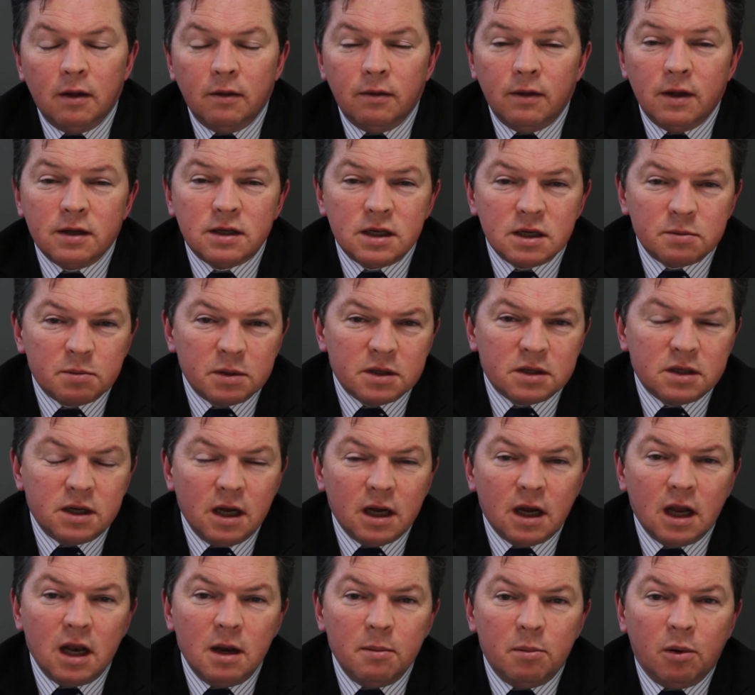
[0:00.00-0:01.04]
This is
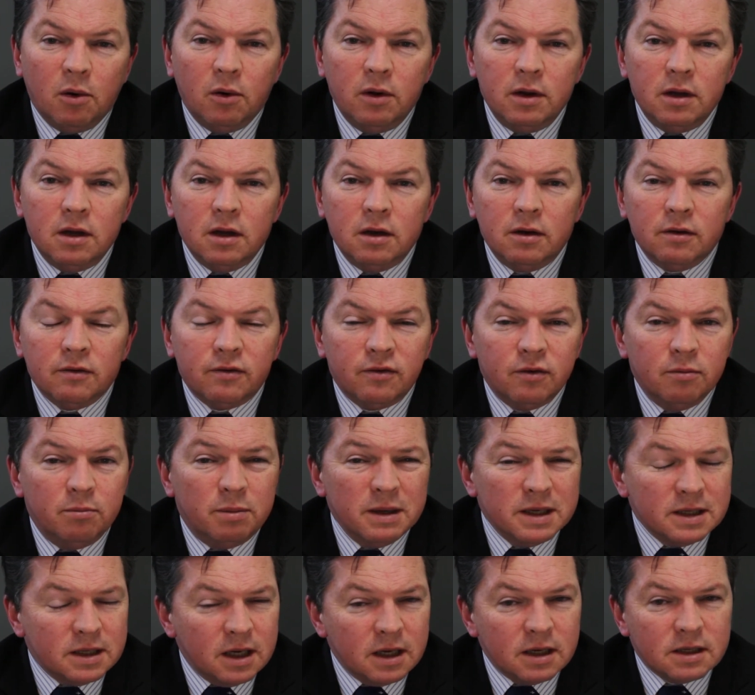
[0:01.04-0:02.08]
particularly poignant for
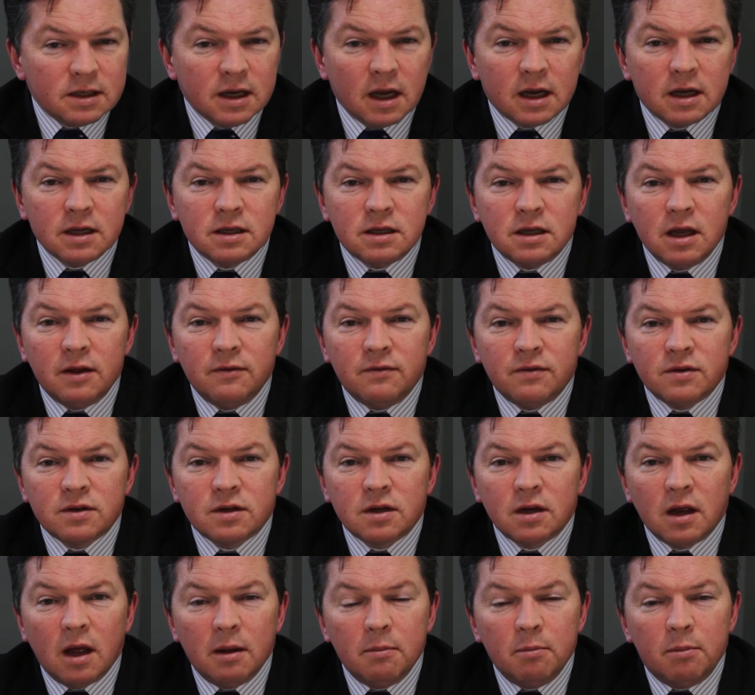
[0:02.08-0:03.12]
busy
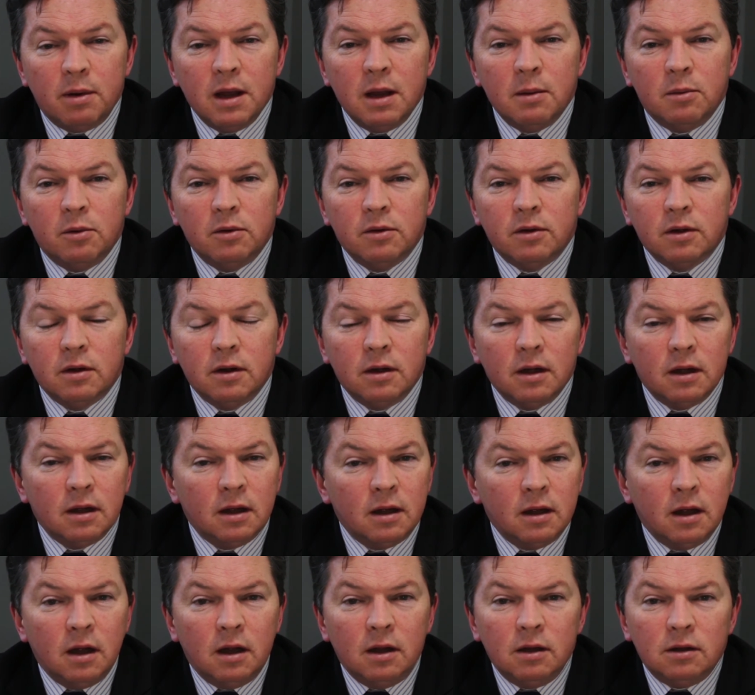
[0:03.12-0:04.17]
executives and people that
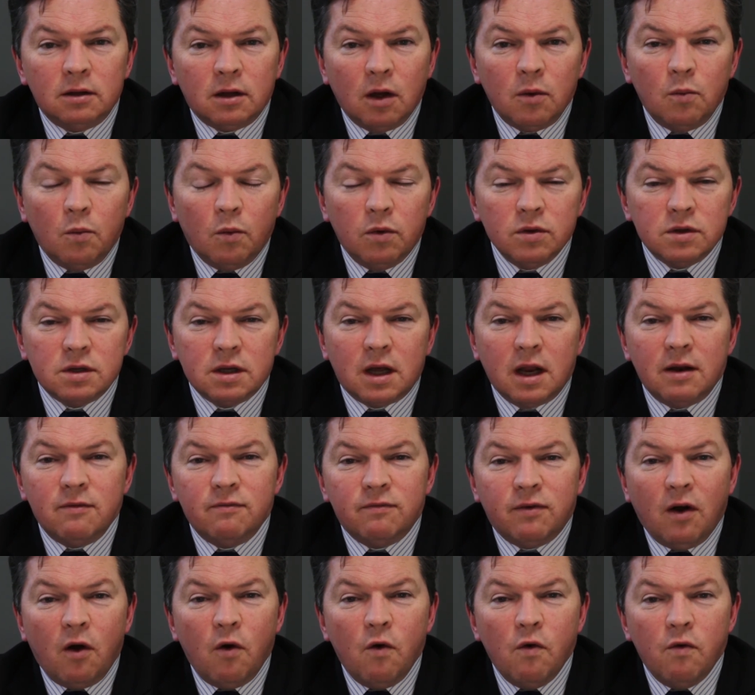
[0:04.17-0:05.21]
don't want to get
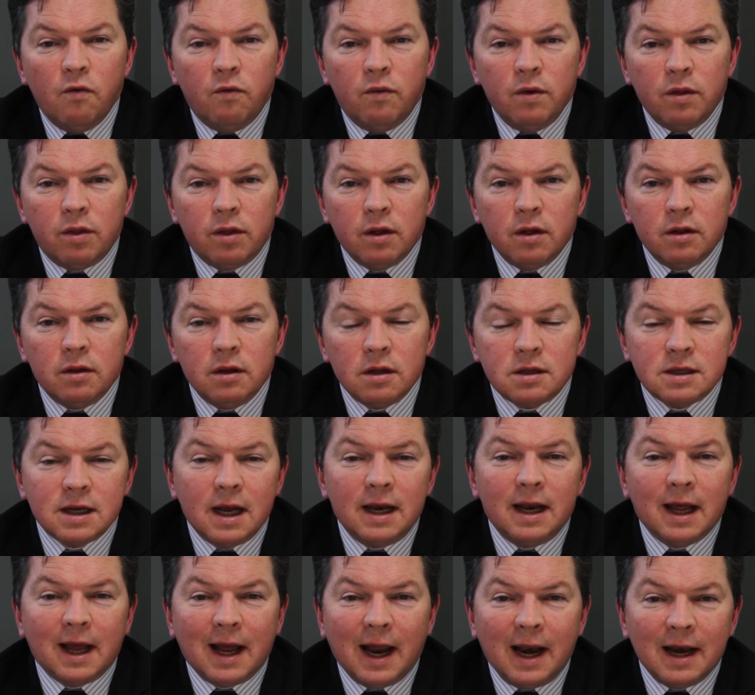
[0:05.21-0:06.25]
involved with the
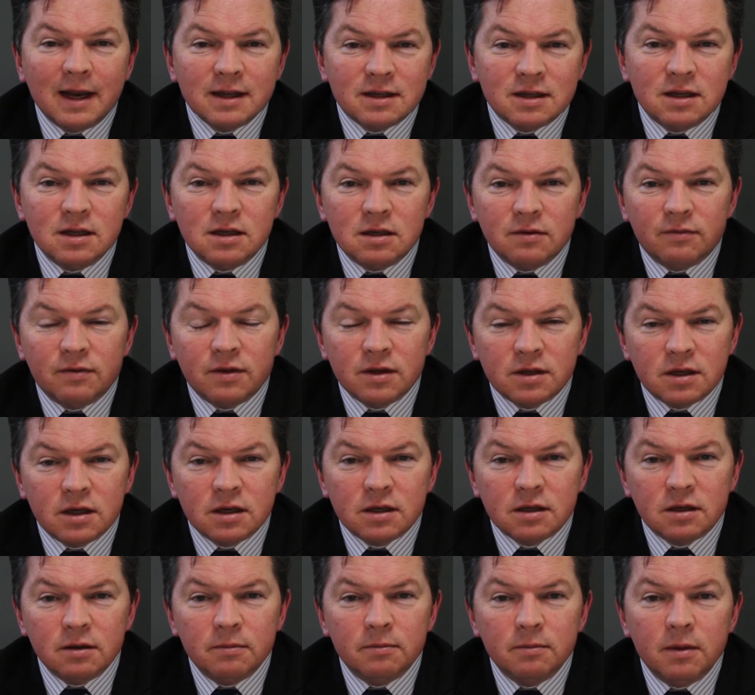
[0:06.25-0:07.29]
technicalities of the
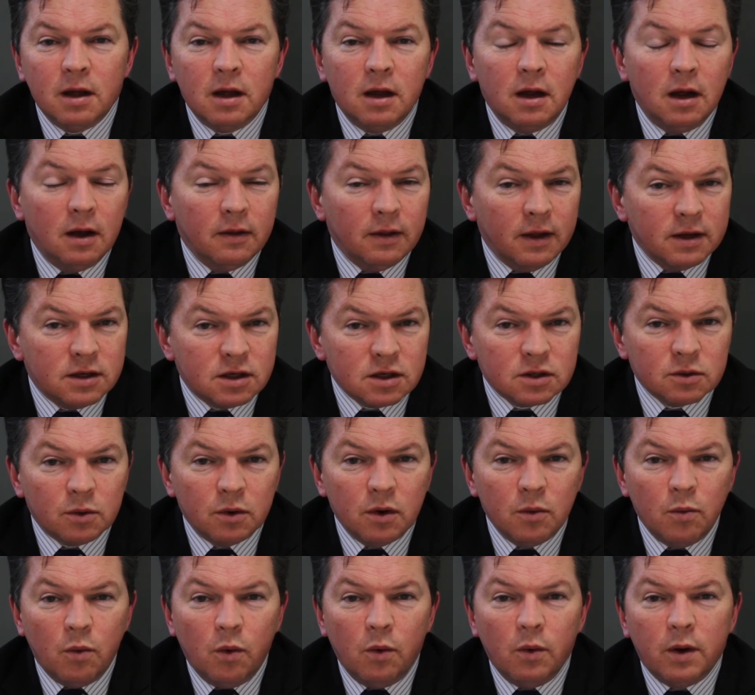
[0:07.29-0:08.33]
system, and they just
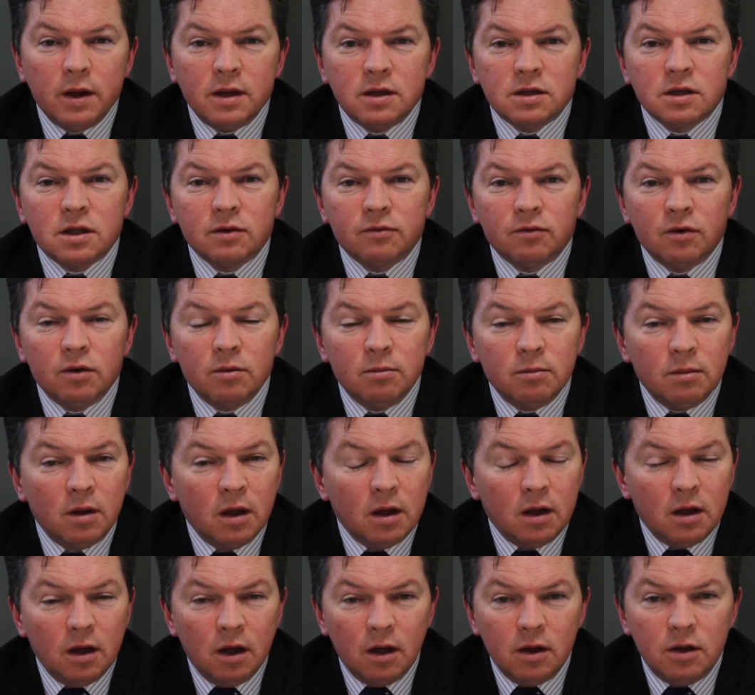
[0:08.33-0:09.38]
want to walk into the room
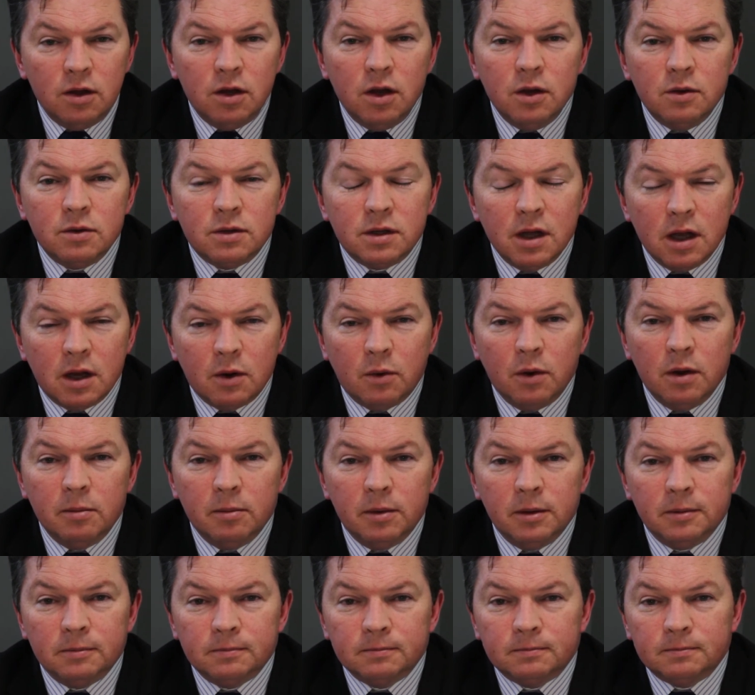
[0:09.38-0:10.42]
and use the
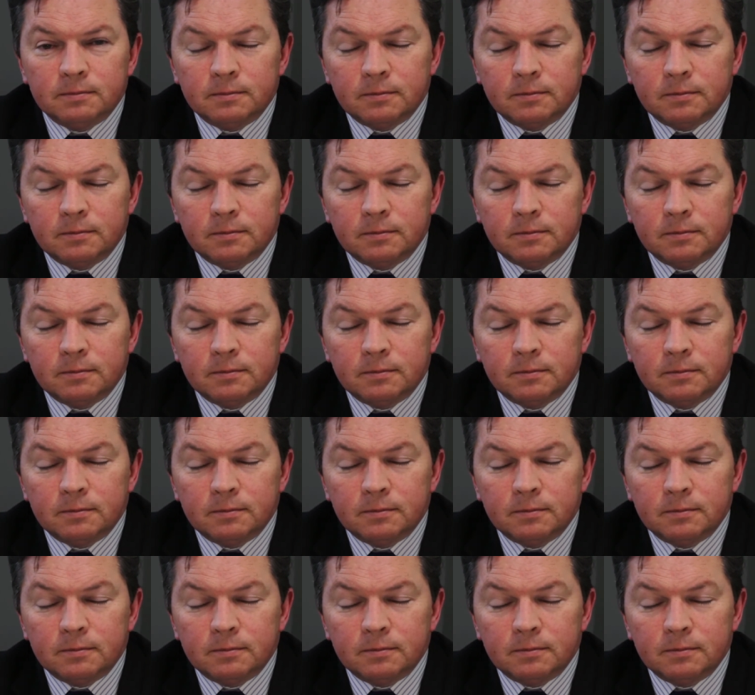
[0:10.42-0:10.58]
equipment.